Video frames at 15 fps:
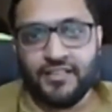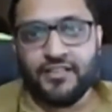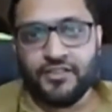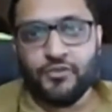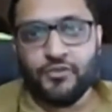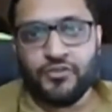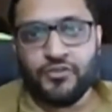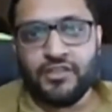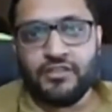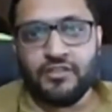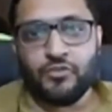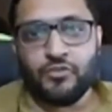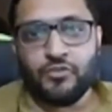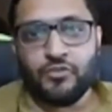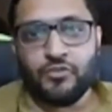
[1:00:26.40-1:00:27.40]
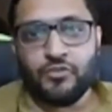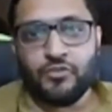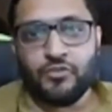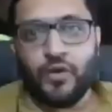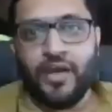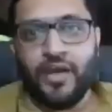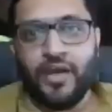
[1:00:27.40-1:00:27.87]
You mm. see, hmm. so I
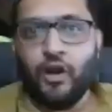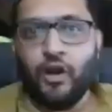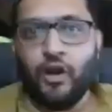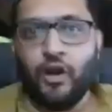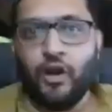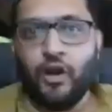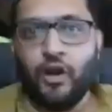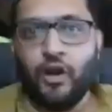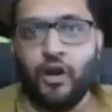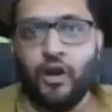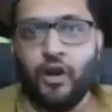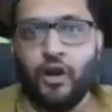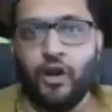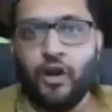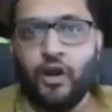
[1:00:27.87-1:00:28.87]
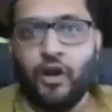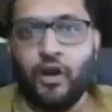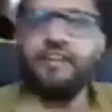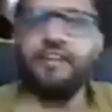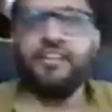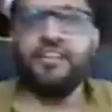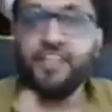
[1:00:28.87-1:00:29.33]
always I always
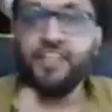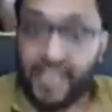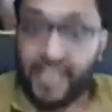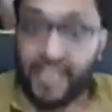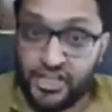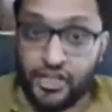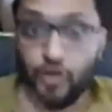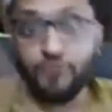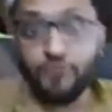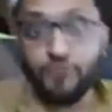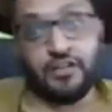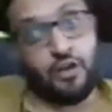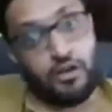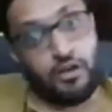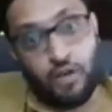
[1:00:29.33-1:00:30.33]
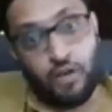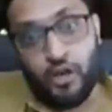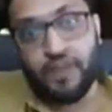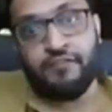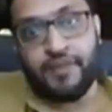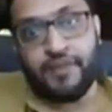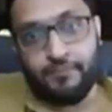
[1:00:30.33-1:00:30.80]
trade in the direction of the long,
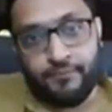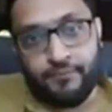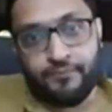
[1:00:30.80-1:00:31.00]
longer frame.